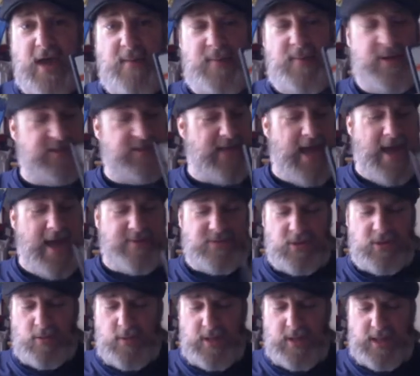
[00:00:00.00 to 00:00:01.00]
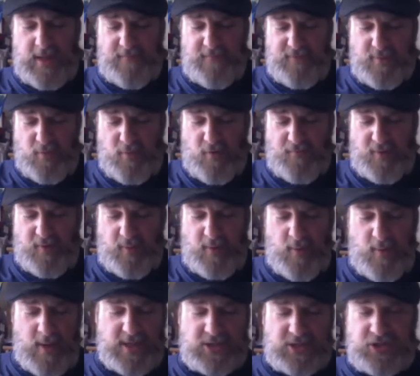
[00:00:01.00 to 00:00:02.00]
because I absolutely loved the movie. We
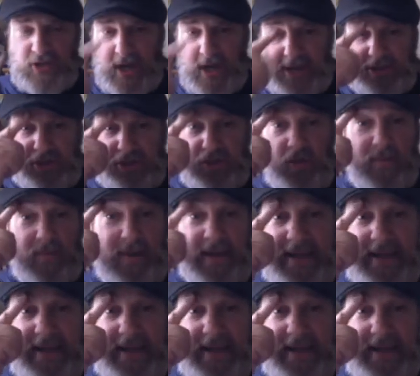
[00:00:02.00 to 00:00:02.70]
went and saw it so many